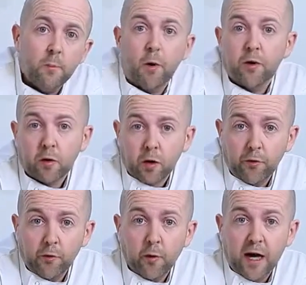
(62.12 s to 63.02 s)

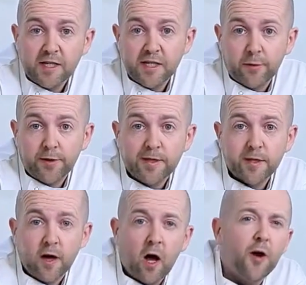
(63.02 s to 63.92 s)
monoclonal
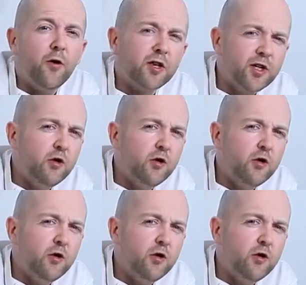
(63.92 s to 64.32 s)
antibodies are not